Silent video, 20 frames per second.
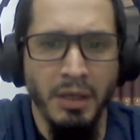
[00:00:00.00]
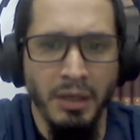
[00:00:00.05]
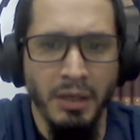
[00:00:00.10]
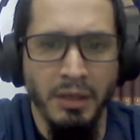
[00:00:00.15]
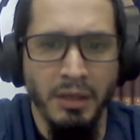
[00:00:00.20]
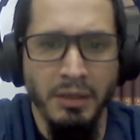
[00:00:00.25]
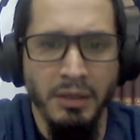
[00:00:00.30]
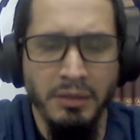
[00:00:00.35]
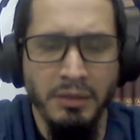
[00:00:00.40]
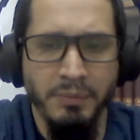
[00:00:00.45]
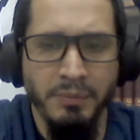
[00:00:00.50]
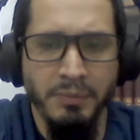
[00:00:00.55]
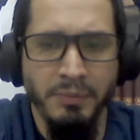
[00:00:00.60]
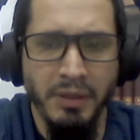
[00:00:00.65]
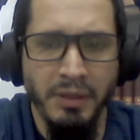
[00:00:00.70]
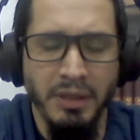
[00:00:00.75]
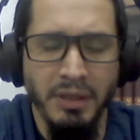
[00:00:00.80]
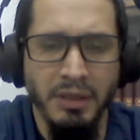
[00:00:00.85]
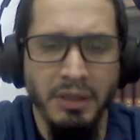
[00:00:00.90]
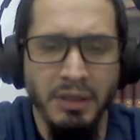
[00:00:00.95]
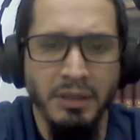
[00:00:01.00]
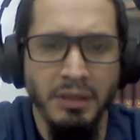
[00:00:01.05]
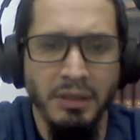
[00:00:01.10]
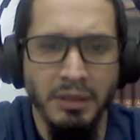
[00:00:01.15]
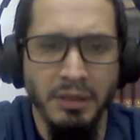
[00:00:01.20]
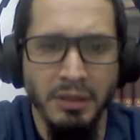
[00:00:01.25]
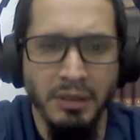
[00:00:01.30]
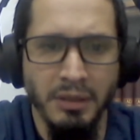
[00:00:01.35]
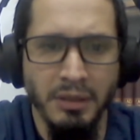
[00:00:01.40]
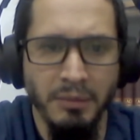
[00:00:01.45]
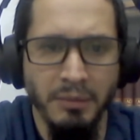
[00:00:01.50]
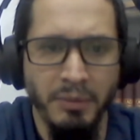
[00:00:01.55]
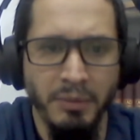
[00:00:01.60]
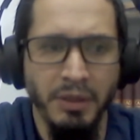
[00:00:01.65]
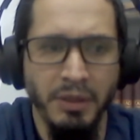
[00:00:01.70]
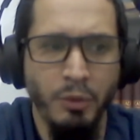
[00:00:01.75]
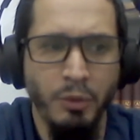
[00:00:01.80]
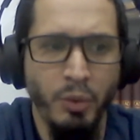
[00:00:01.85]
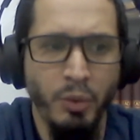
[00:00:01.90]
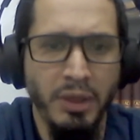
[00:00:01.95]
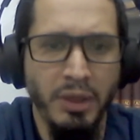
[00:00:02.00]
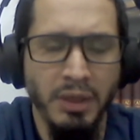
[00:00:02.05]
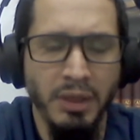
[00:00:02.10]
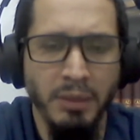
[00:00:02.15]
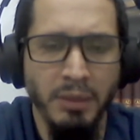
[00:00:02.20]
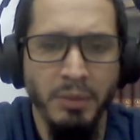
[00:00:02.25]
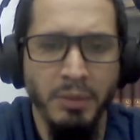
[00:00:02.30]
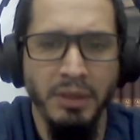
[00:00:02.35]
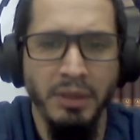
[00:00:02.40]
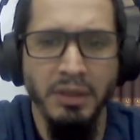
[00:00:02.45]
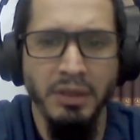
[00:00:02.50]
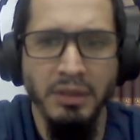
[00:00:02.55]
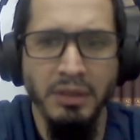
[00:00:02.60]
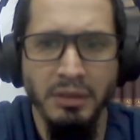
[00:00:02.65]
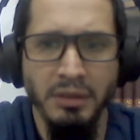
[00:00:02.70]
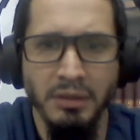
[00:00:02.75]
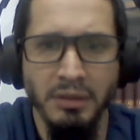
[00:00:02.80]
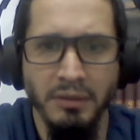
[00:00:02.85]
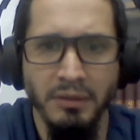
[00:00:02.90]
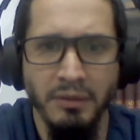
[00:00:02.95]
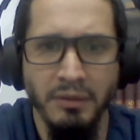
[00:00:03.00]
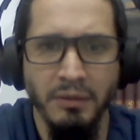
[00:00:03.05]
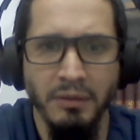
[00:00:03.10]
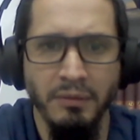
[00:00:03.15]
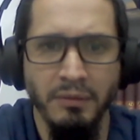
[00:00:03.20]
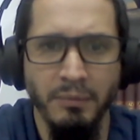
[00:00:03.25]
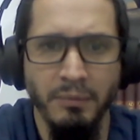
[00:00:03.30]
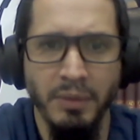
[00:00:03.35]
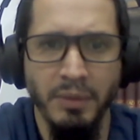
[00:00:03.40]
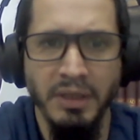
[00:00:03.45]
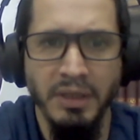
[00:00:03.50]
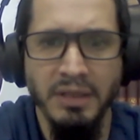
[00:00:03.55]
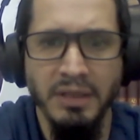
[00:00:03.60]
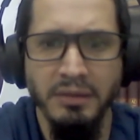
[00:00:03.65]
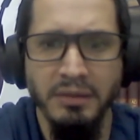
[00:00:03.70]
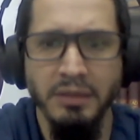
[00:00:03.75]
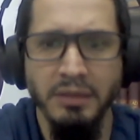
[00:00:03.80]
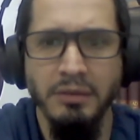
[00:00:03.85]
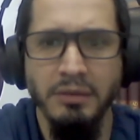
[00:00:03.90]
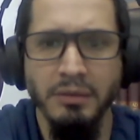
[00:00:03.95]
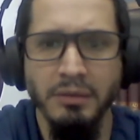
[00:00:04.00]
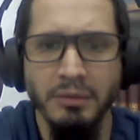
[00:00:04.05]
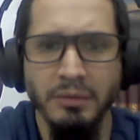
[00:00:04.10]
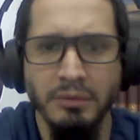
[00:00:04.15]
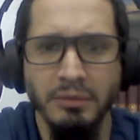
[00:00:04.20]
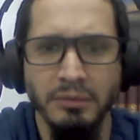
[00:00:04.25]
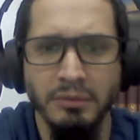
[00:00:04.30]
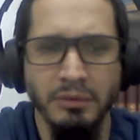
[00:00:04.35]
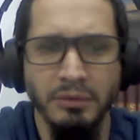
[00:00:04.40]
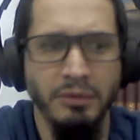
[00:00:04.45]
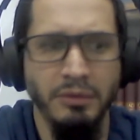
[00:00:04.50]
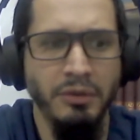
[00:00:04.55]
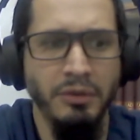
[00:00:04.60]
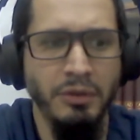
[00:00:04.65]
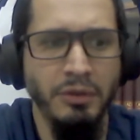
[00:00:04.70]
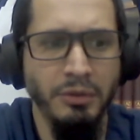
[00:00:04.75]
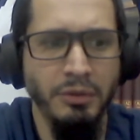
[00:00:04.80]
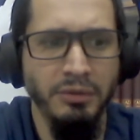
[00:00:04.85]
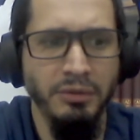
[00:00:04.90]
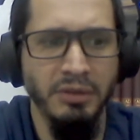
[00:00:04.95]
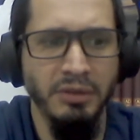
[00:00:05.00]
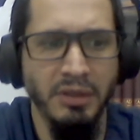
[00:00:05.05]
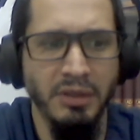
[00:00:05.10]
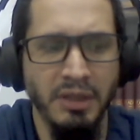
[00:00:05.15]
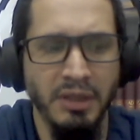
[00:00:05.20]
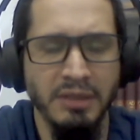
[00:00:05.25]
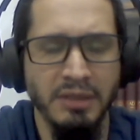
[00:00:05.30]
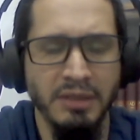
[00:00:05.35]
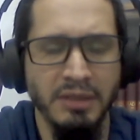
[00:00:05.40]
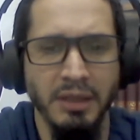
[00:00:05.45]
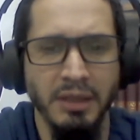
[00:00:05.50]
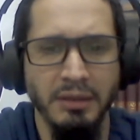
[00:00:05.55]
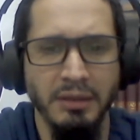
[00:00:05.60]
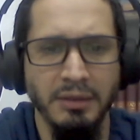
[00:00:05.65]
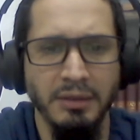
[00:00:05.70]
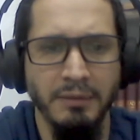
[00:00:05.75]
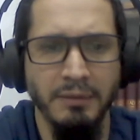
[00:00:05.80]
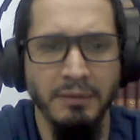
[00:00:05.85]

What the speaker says: It's very quickly, very easy to use. Next slide.